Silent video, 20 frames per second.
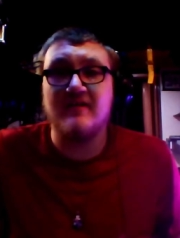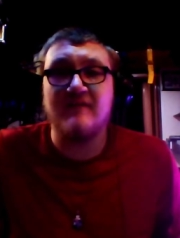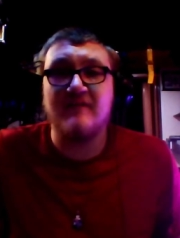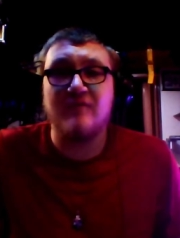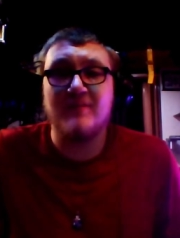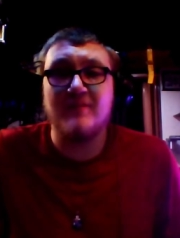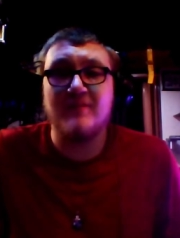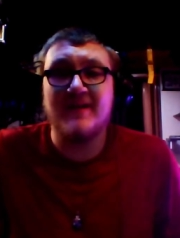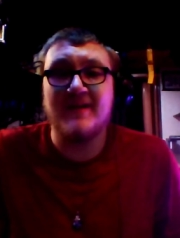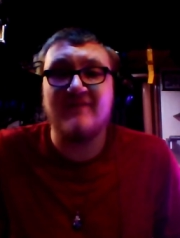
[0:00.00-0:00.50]

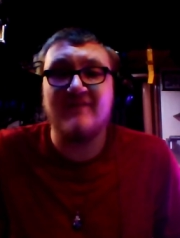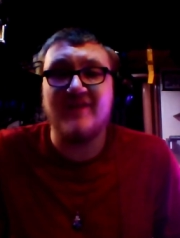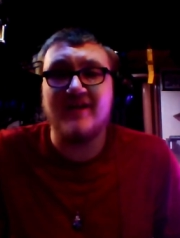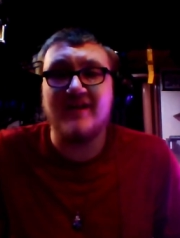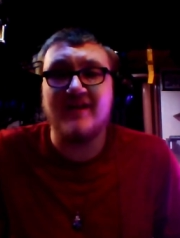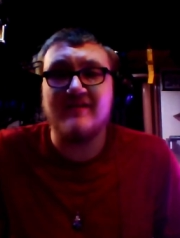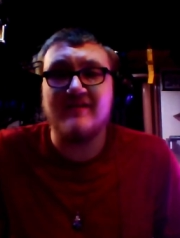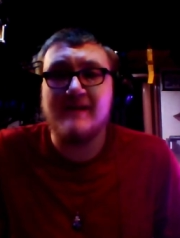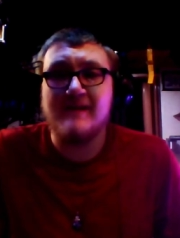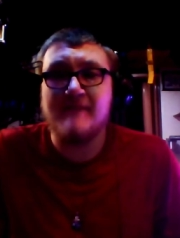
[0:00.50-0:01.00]
informative
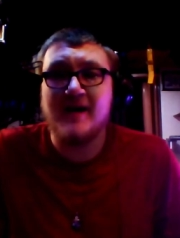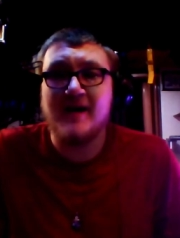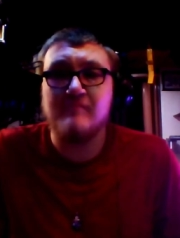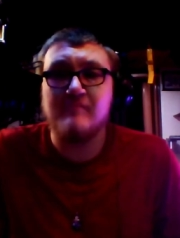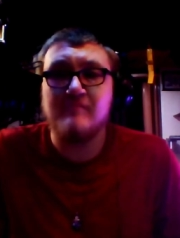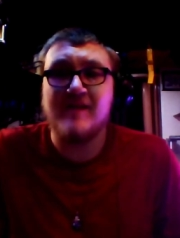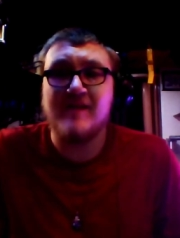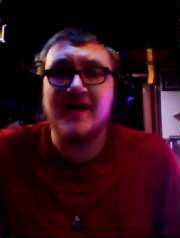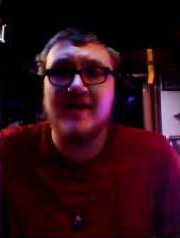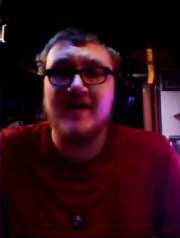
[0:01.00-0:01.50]
video
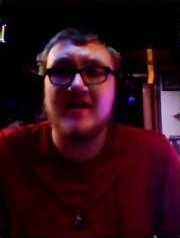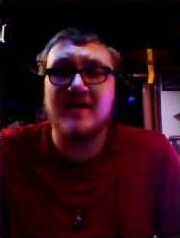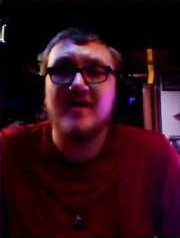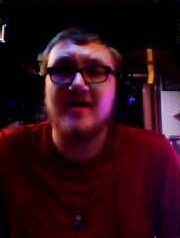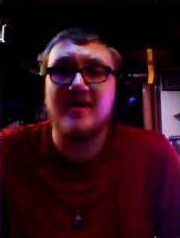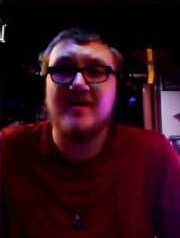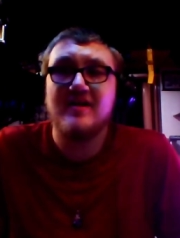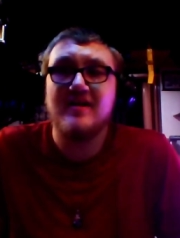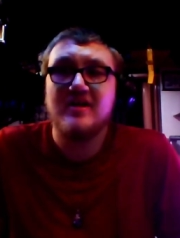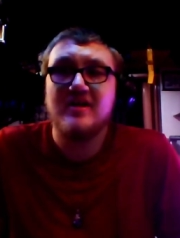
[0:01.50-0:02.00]
about my
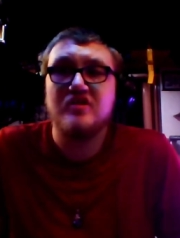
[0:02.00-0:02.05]
uh,